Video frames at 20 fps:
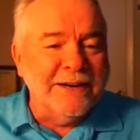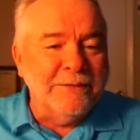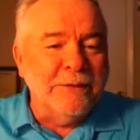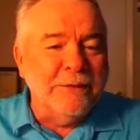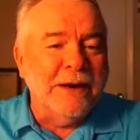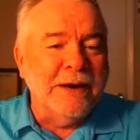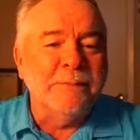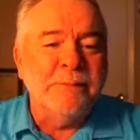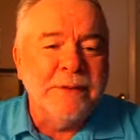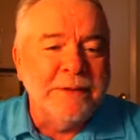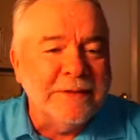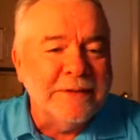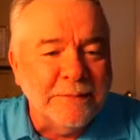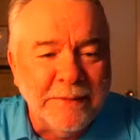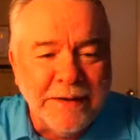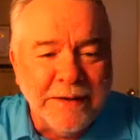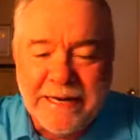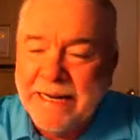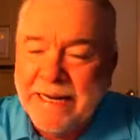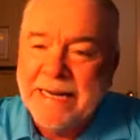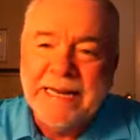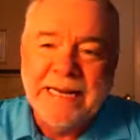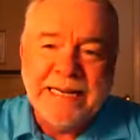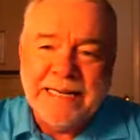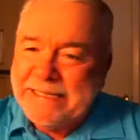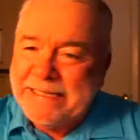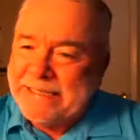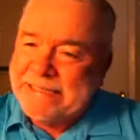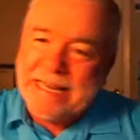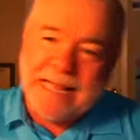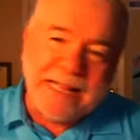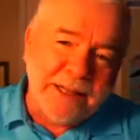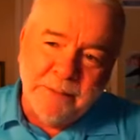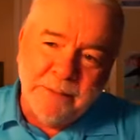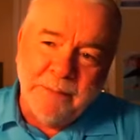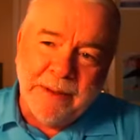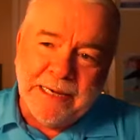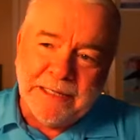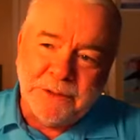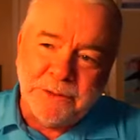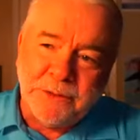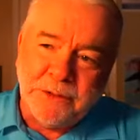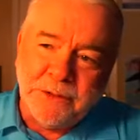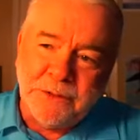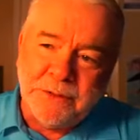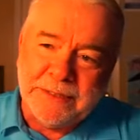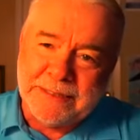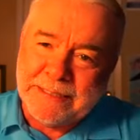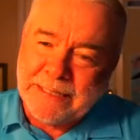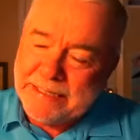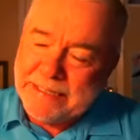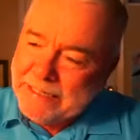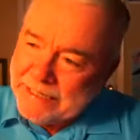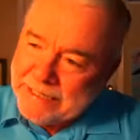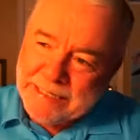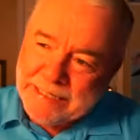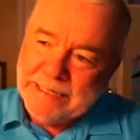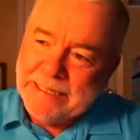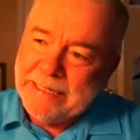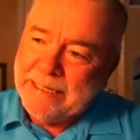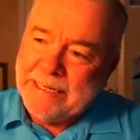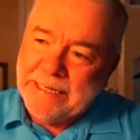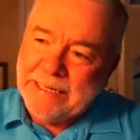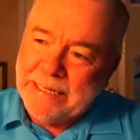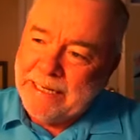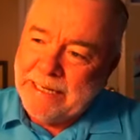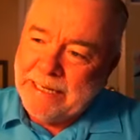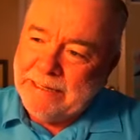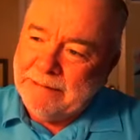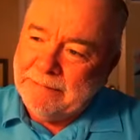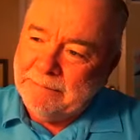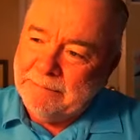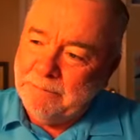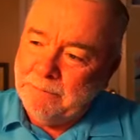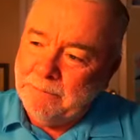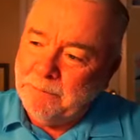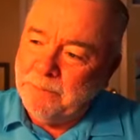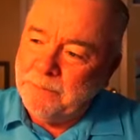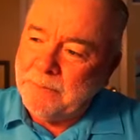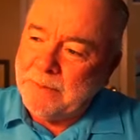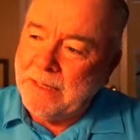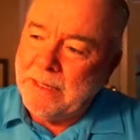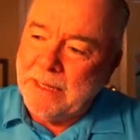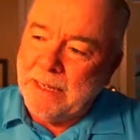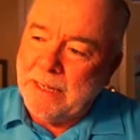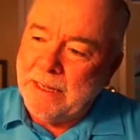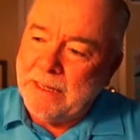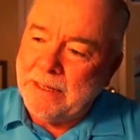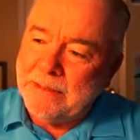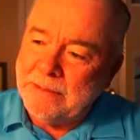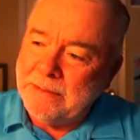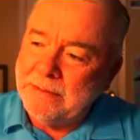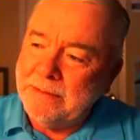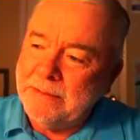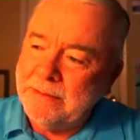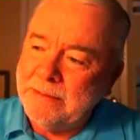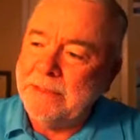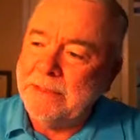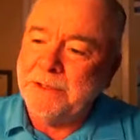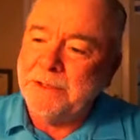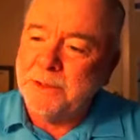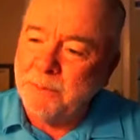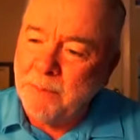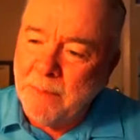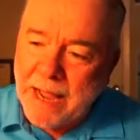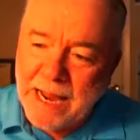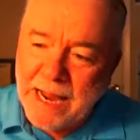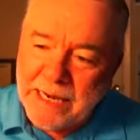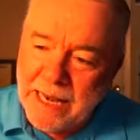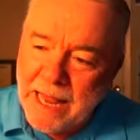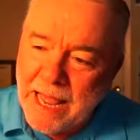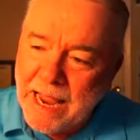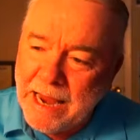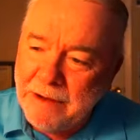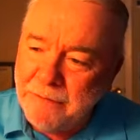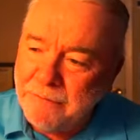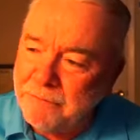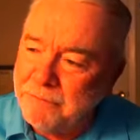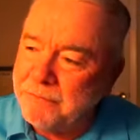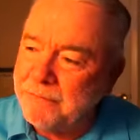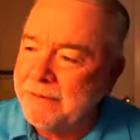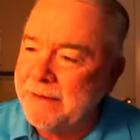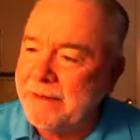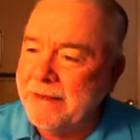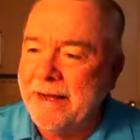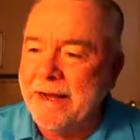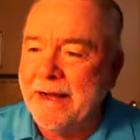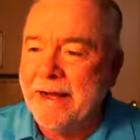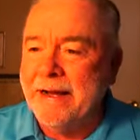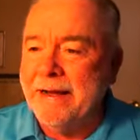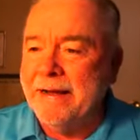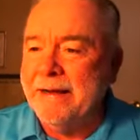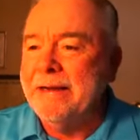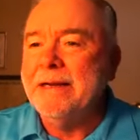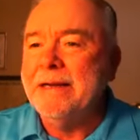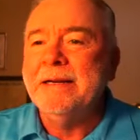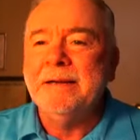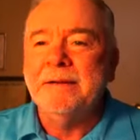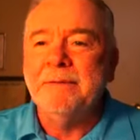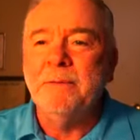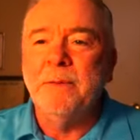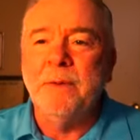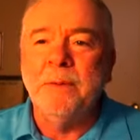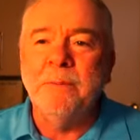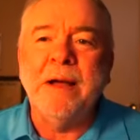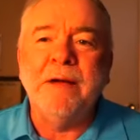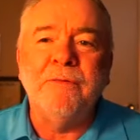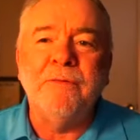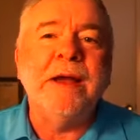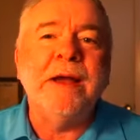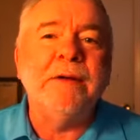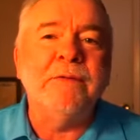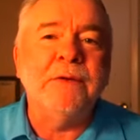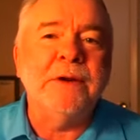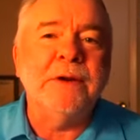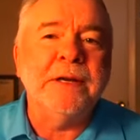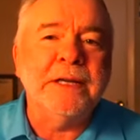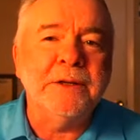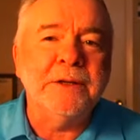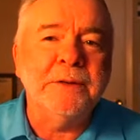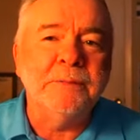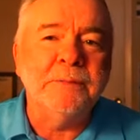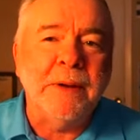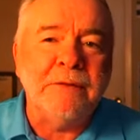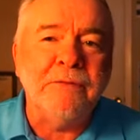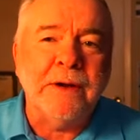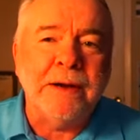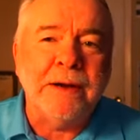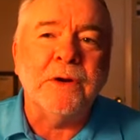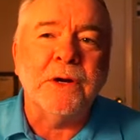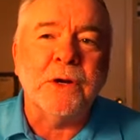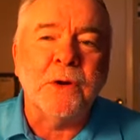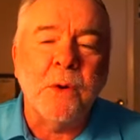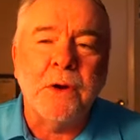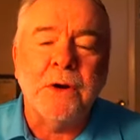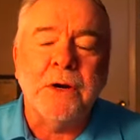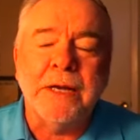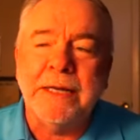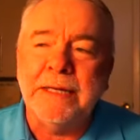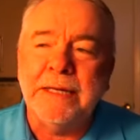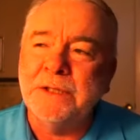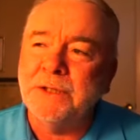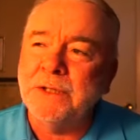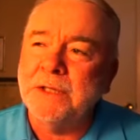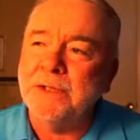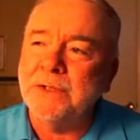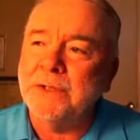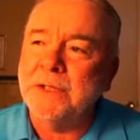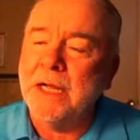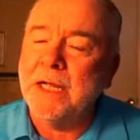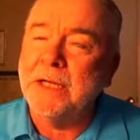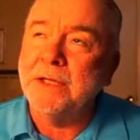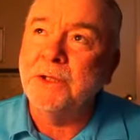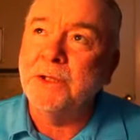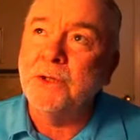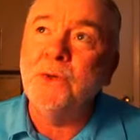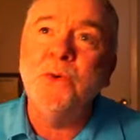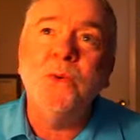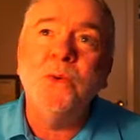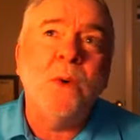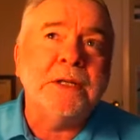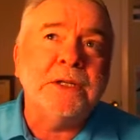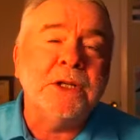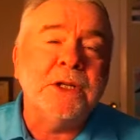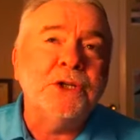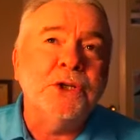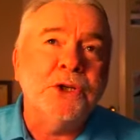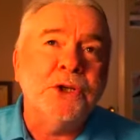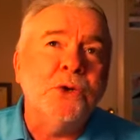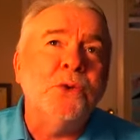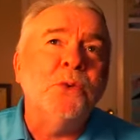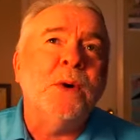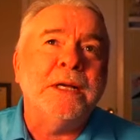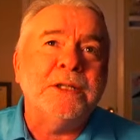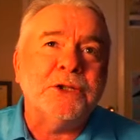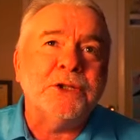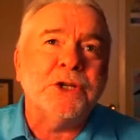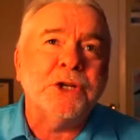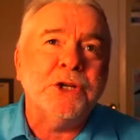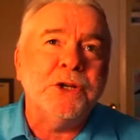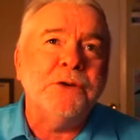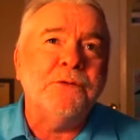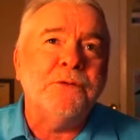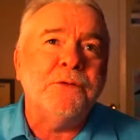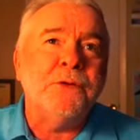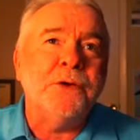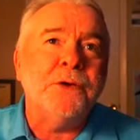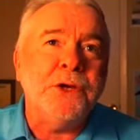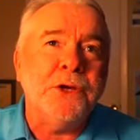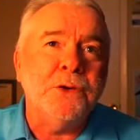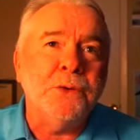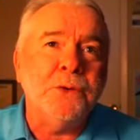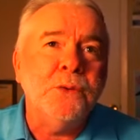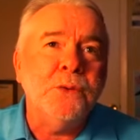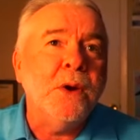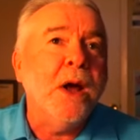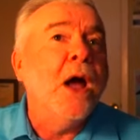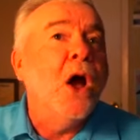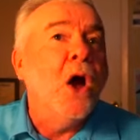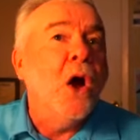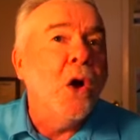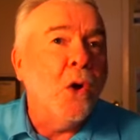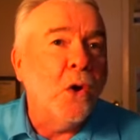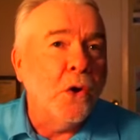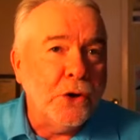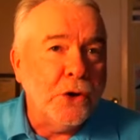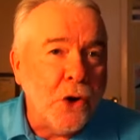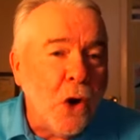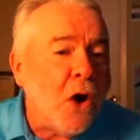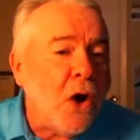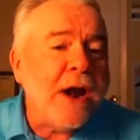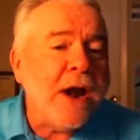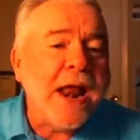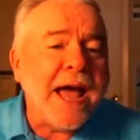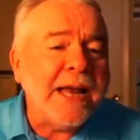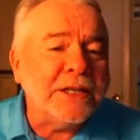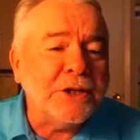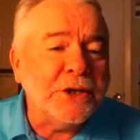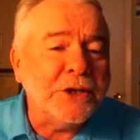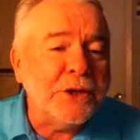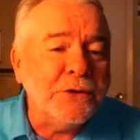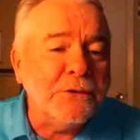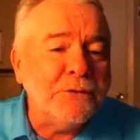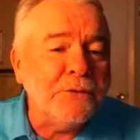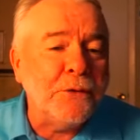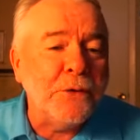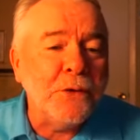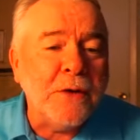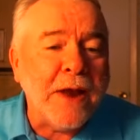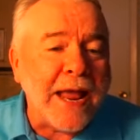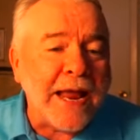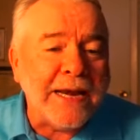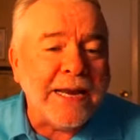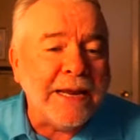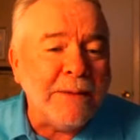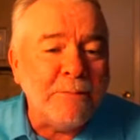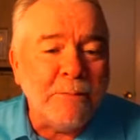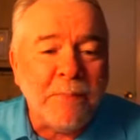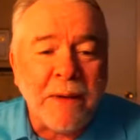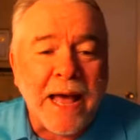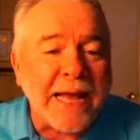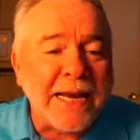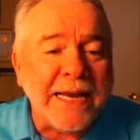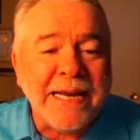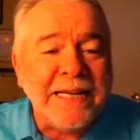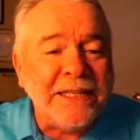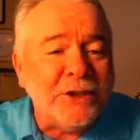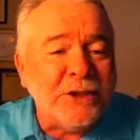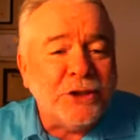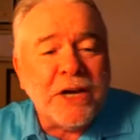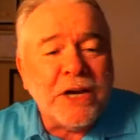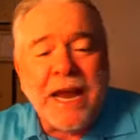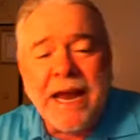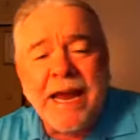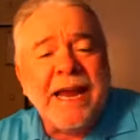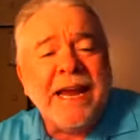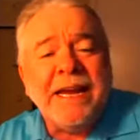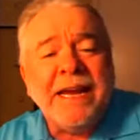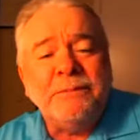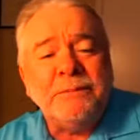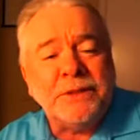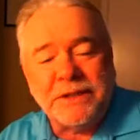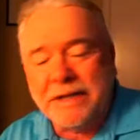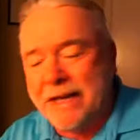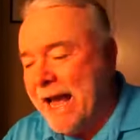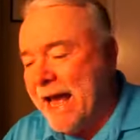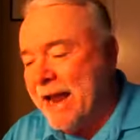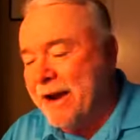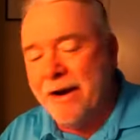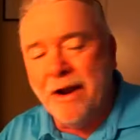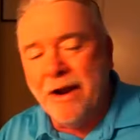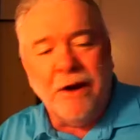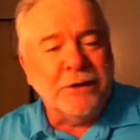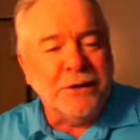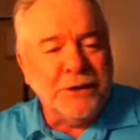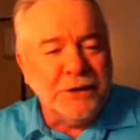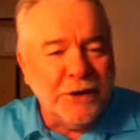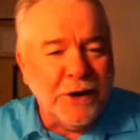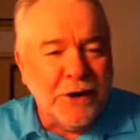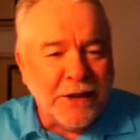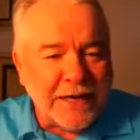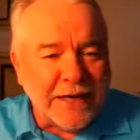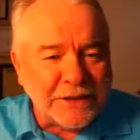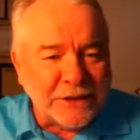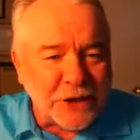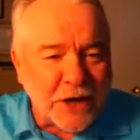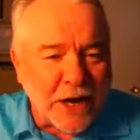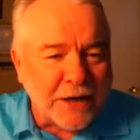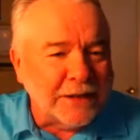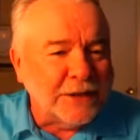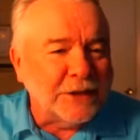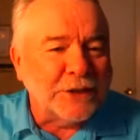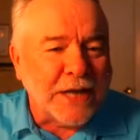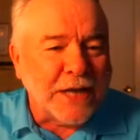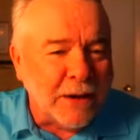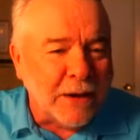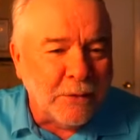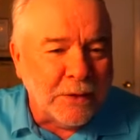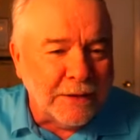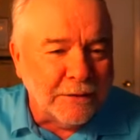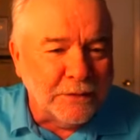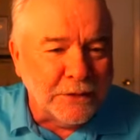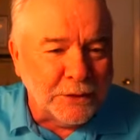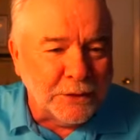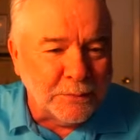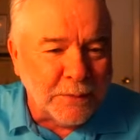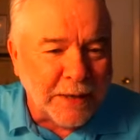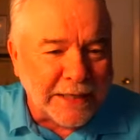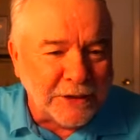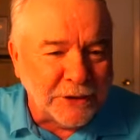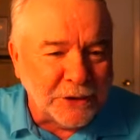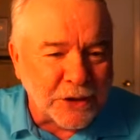I read. But to me, he's telling my truth. It's uh, this is my life. Uh, what my favorite my favorite quote of his is uh, do what do what's good for you or you're not good for anybody james i don't know you know that song it's not one of his main